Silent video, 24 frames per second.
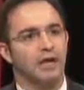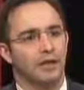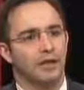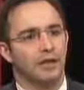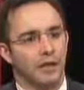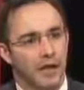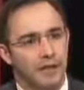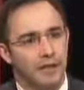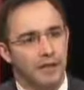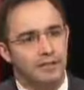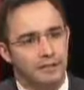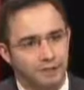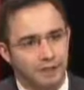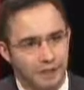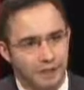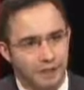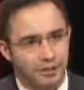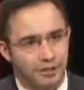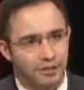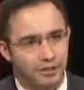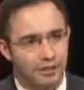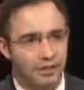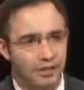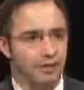not
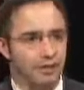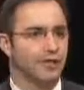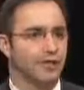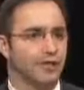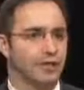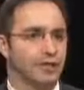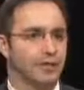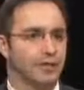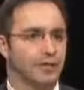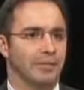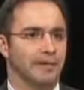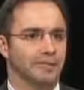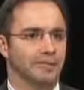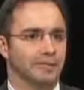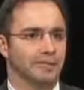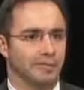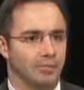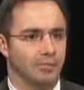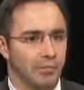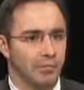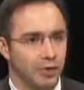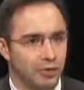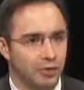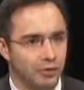send significant amounts
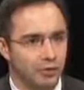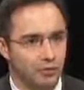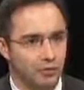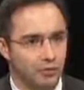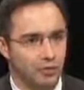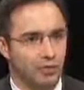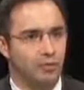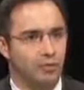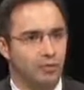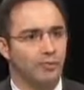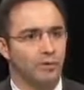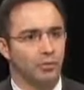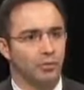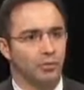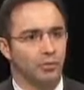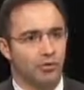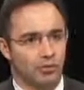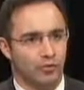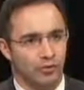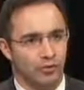of money to them that will